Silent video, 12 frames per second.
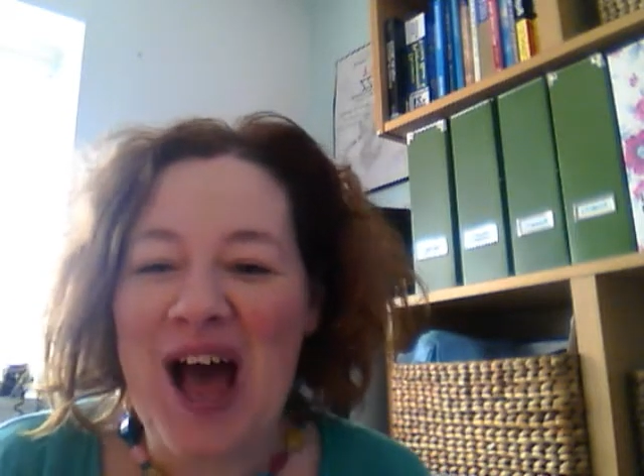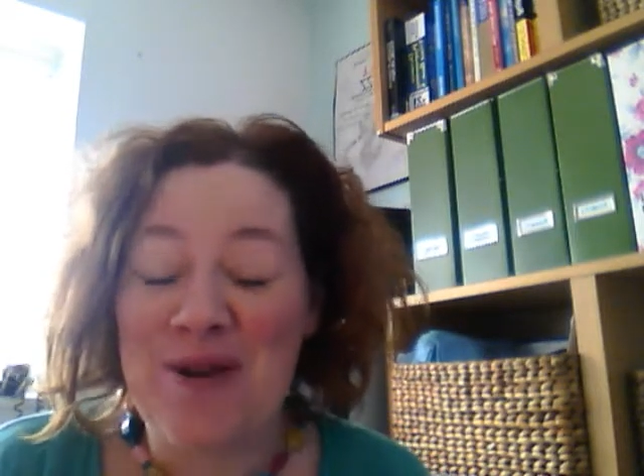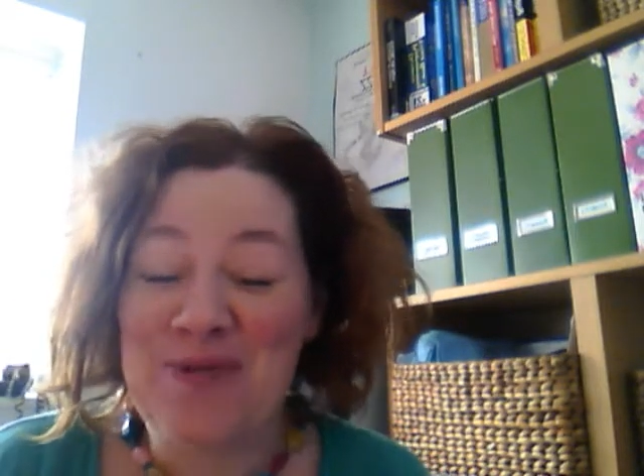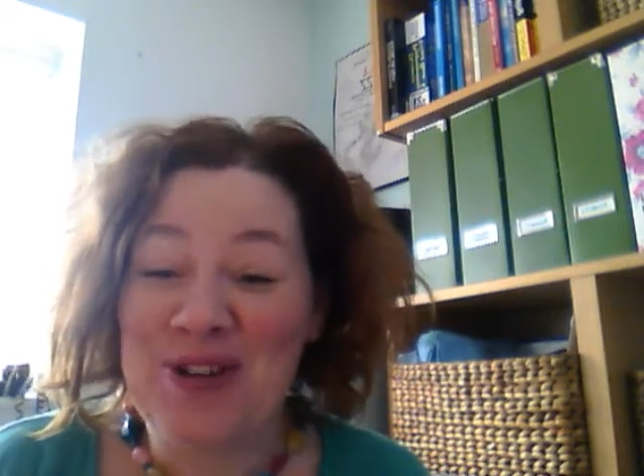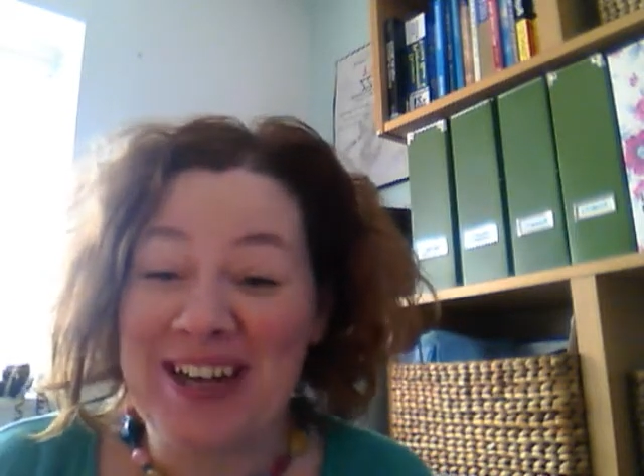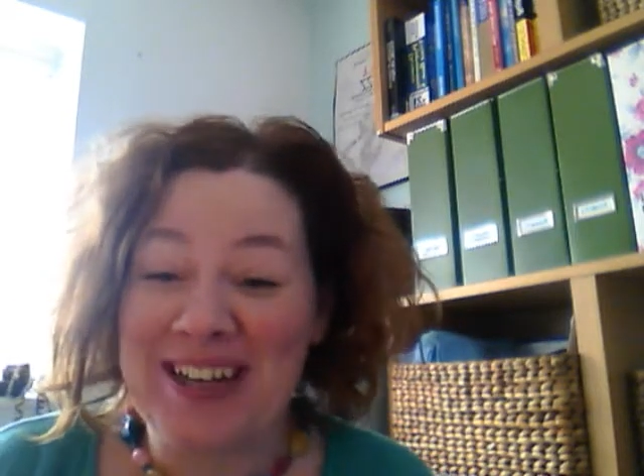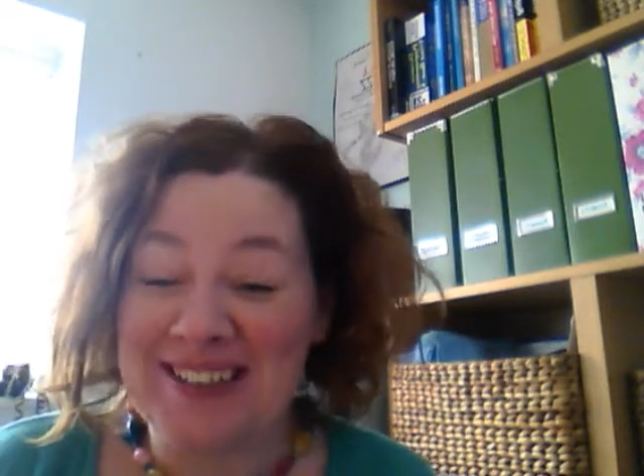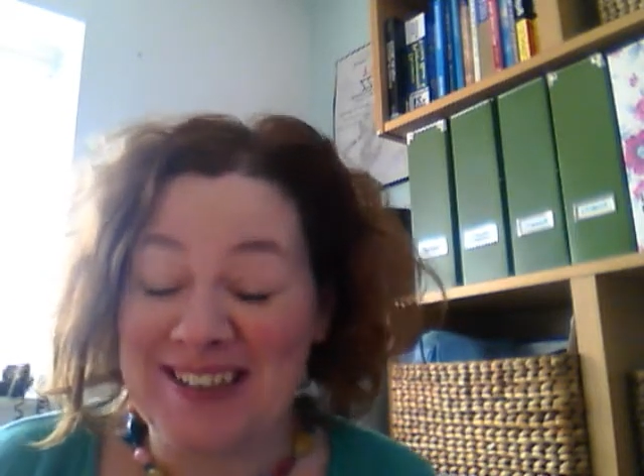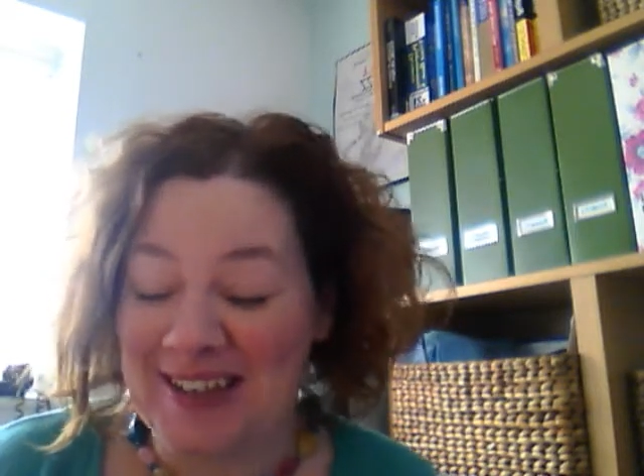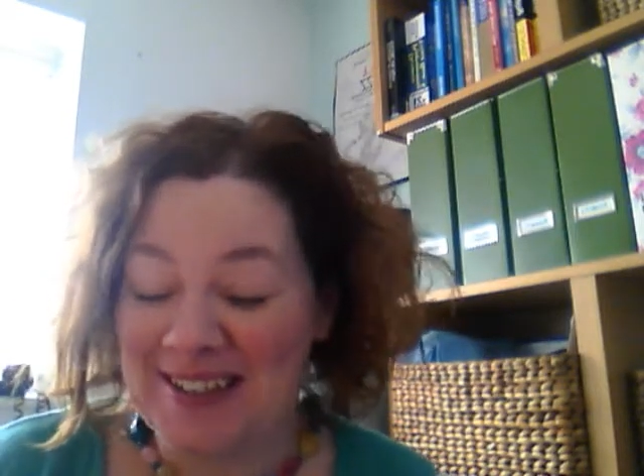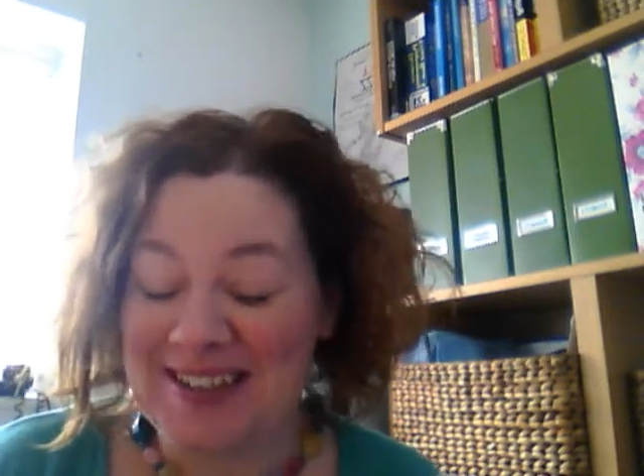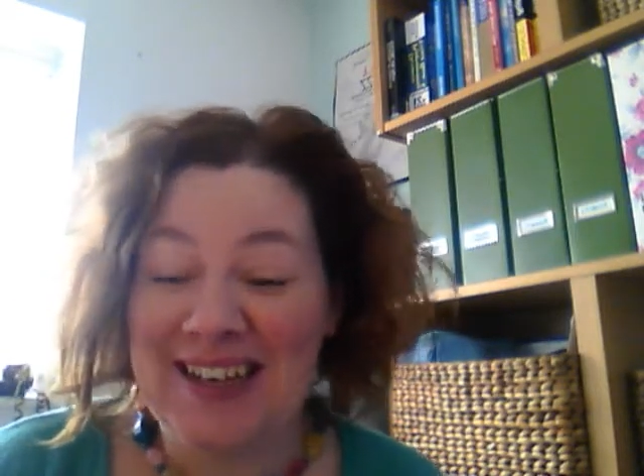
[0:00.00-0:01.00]
I'm really
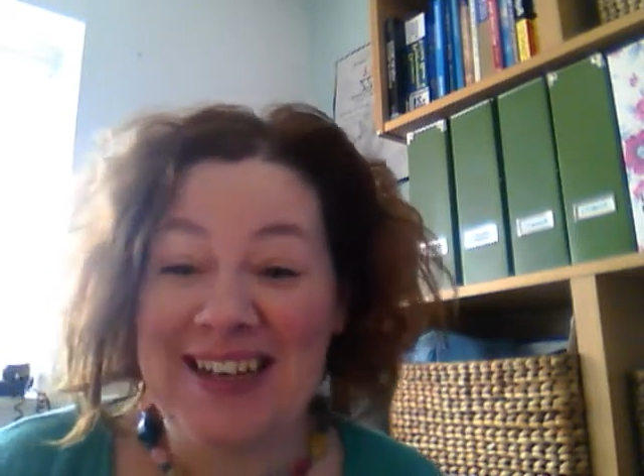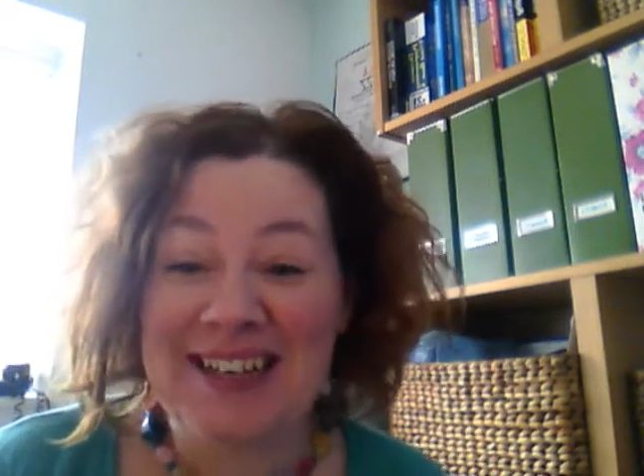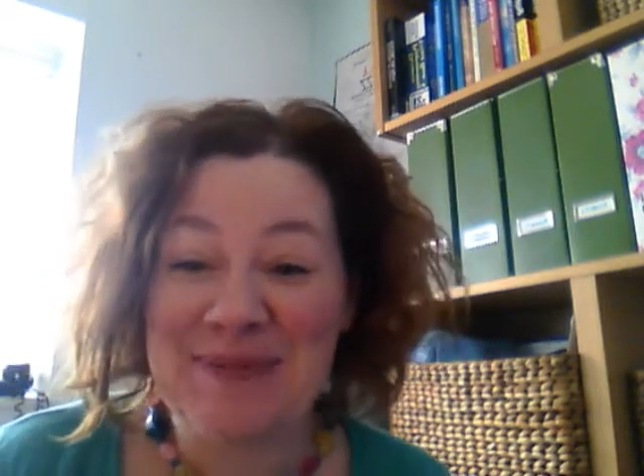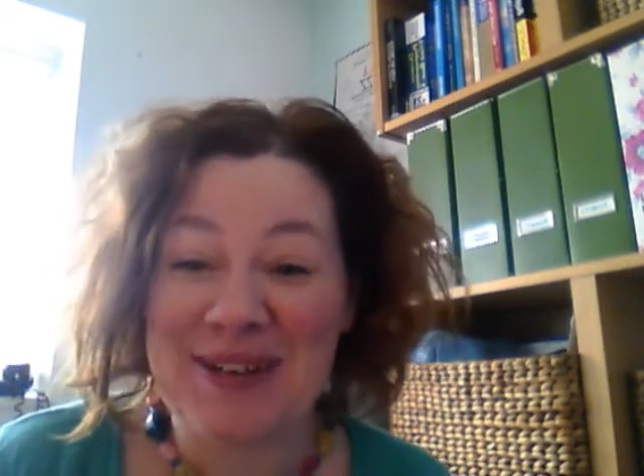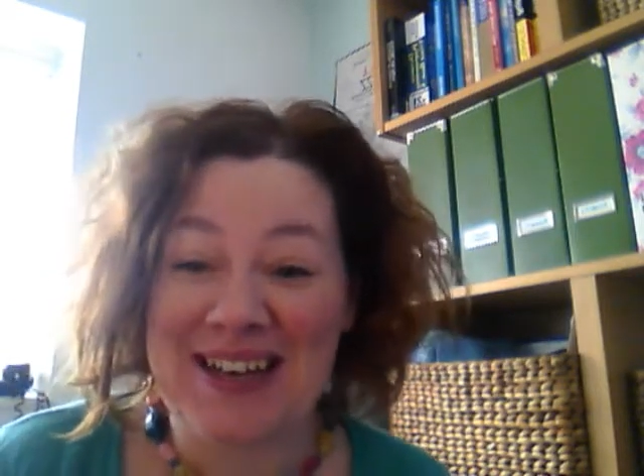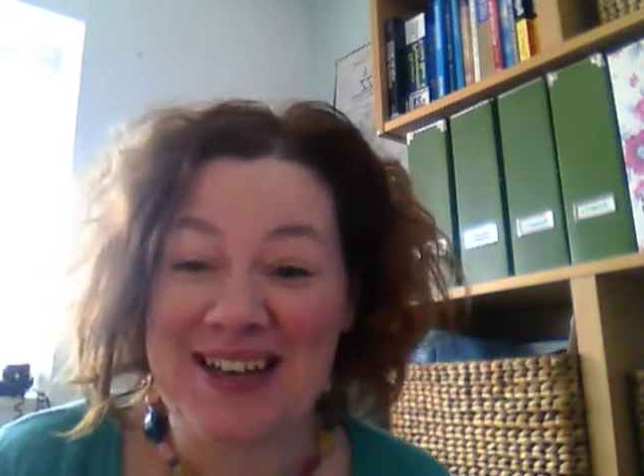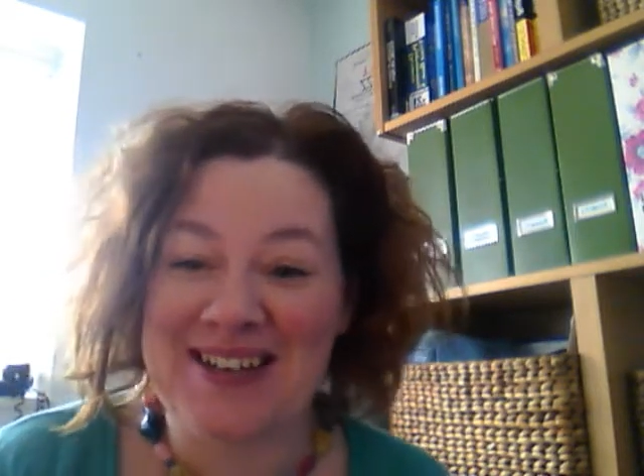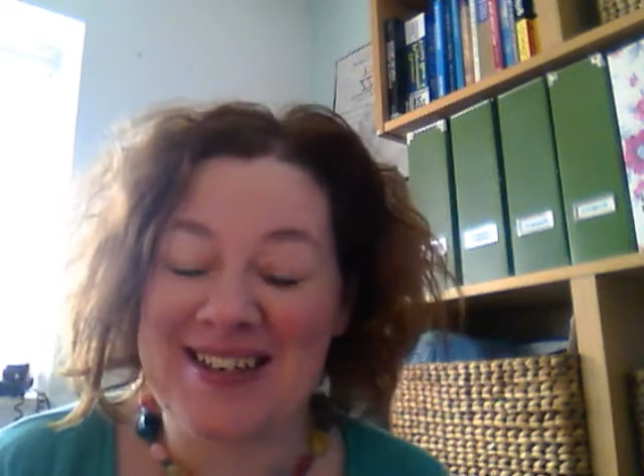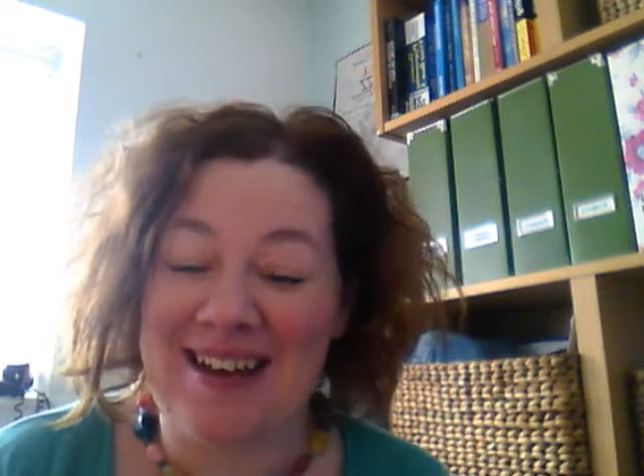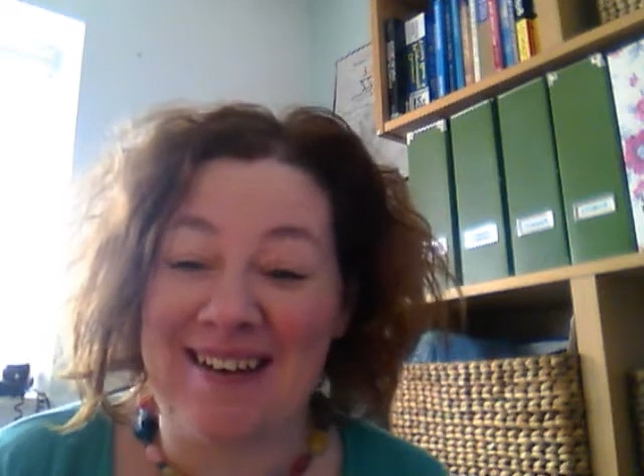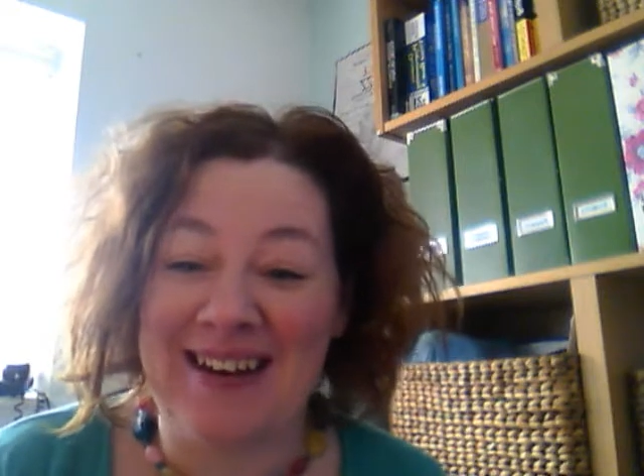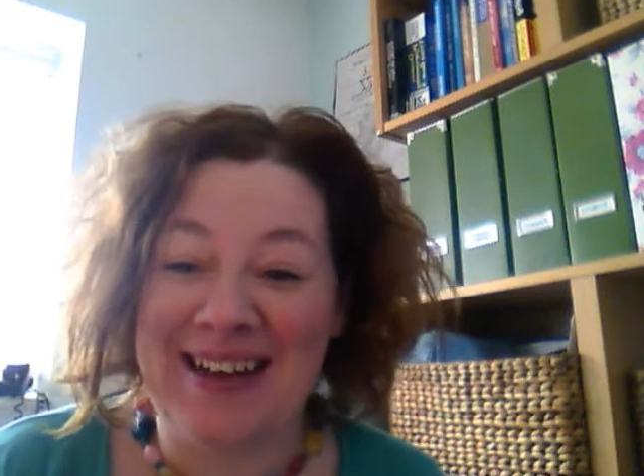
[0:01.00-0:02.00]
excited because
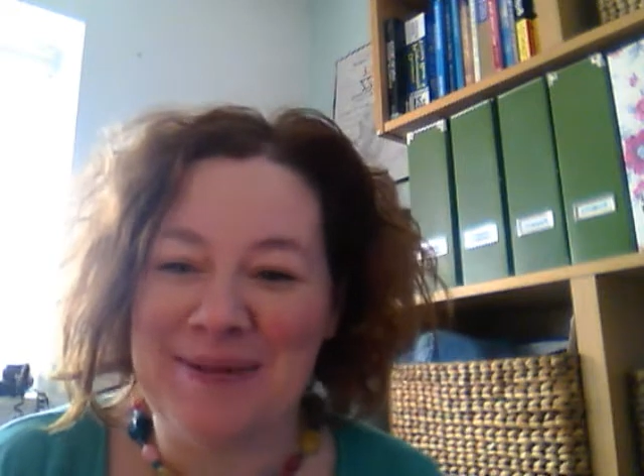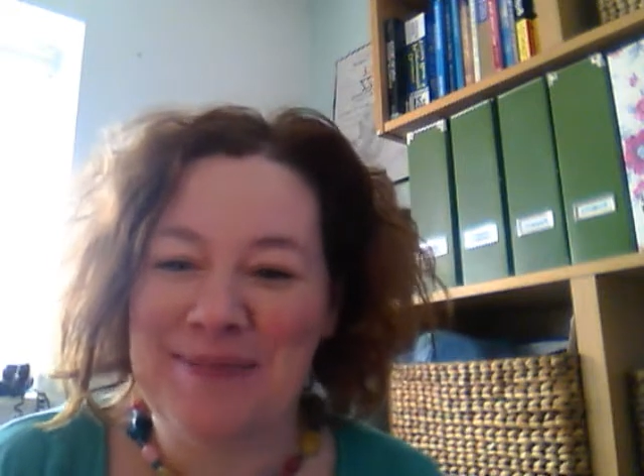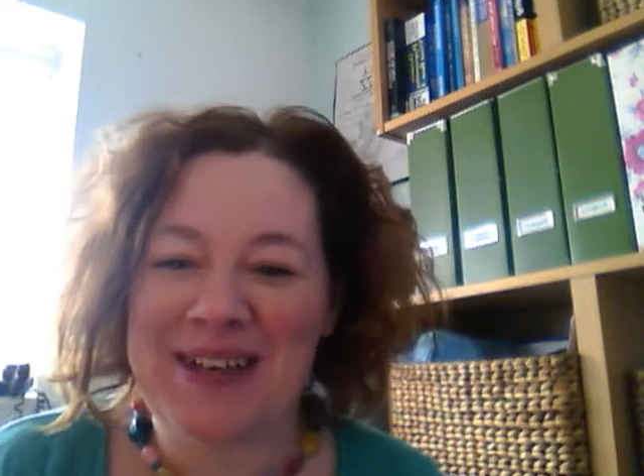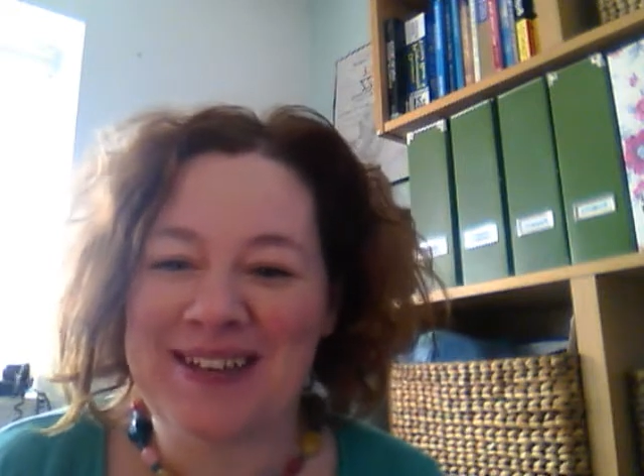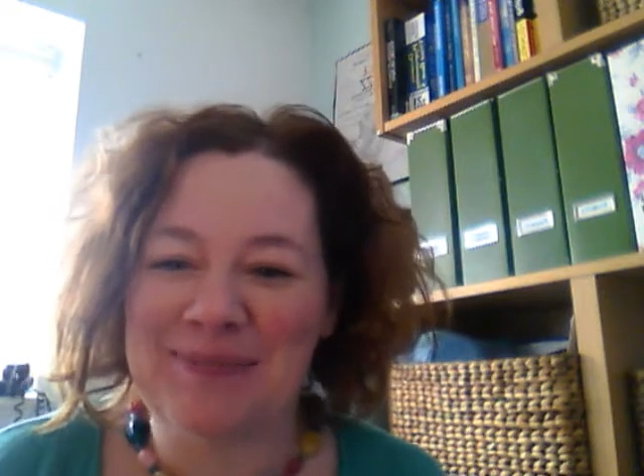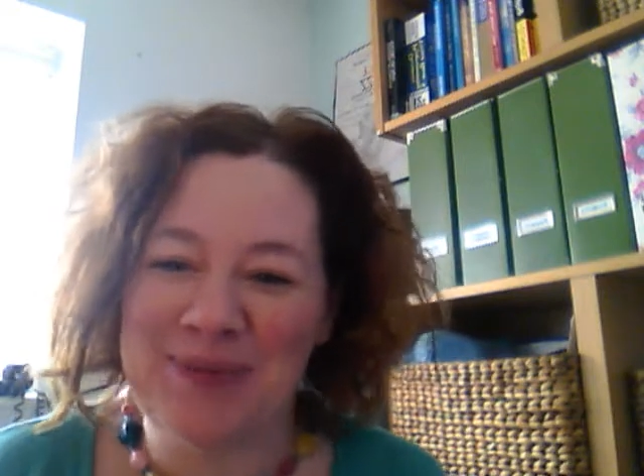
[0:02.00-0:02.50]
I am